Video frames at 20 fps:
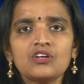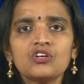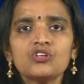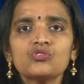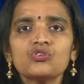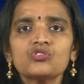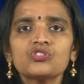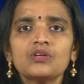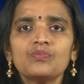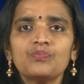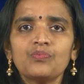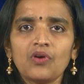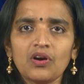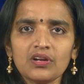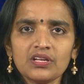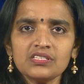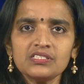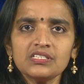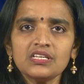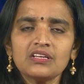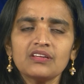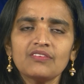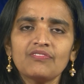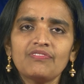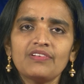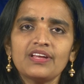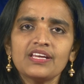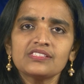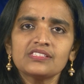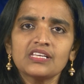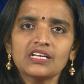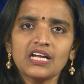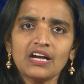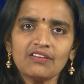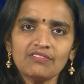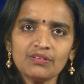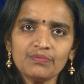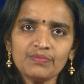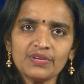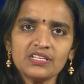Social policy reflects the
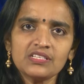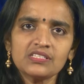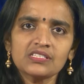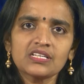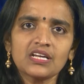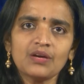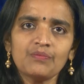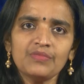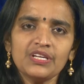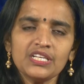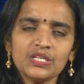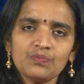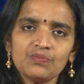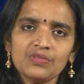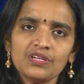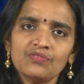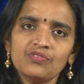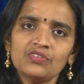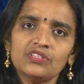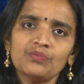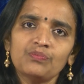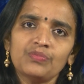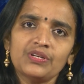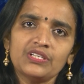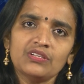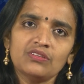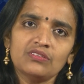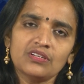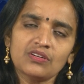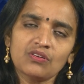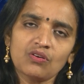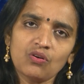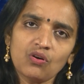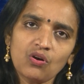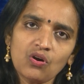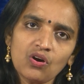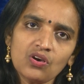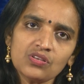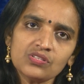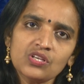government's commitment for the particular
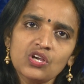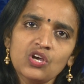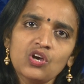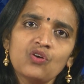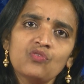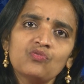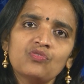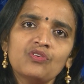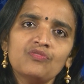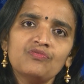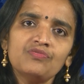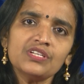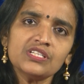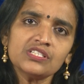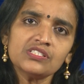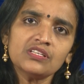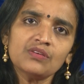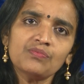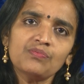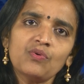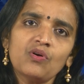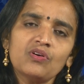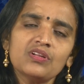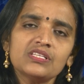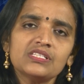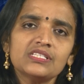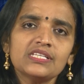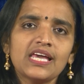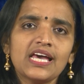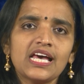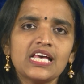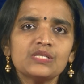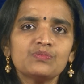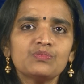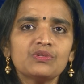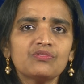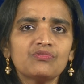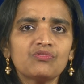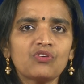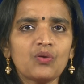cause for which the policy has
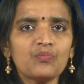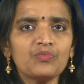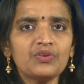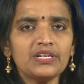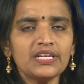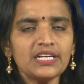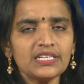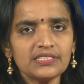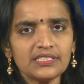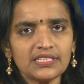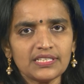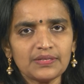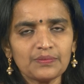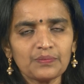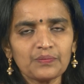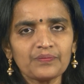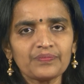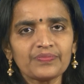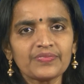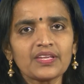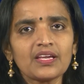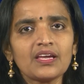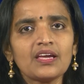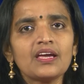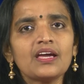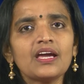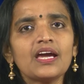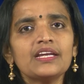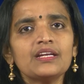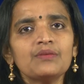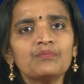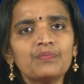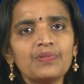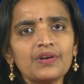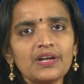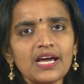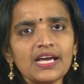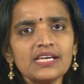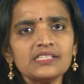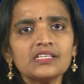been formulated. It
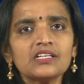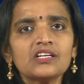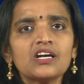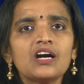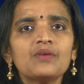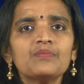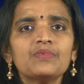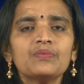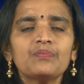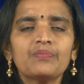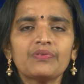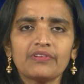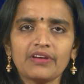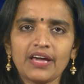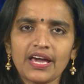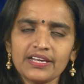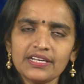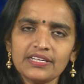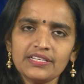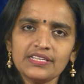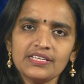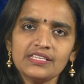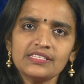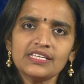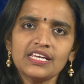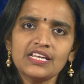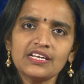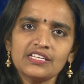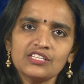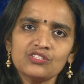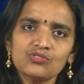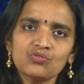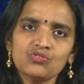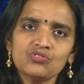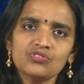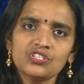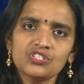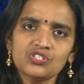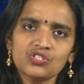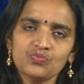implies the government priorities and resource
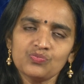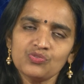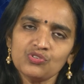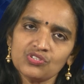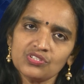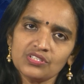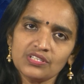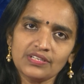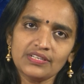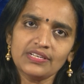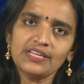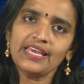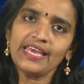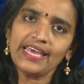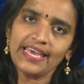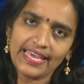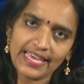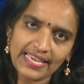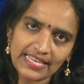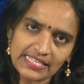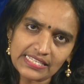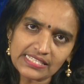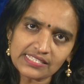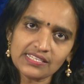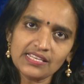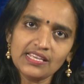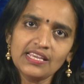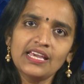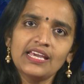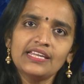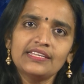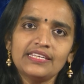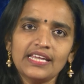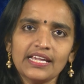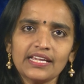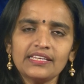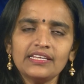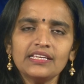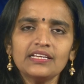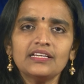distribution. Hence,
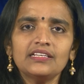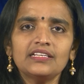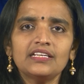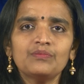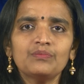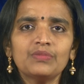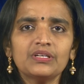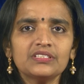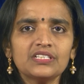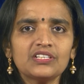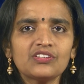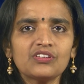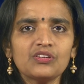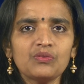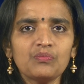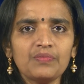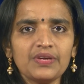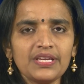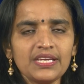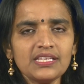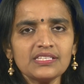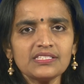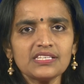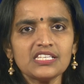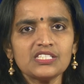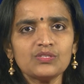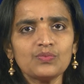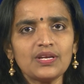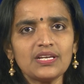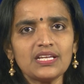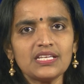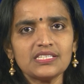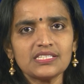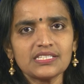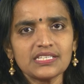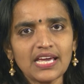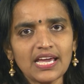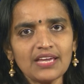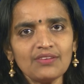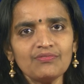technical and budgetary means as well as
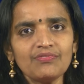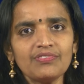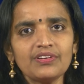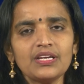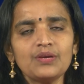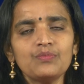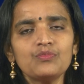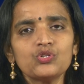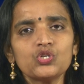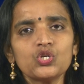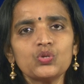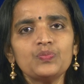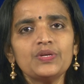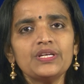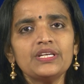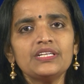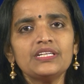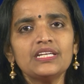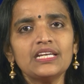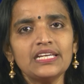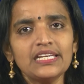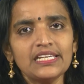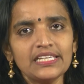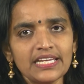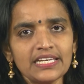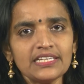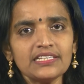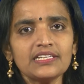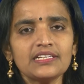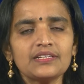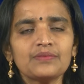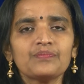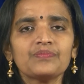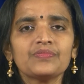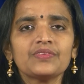time frame should be delineated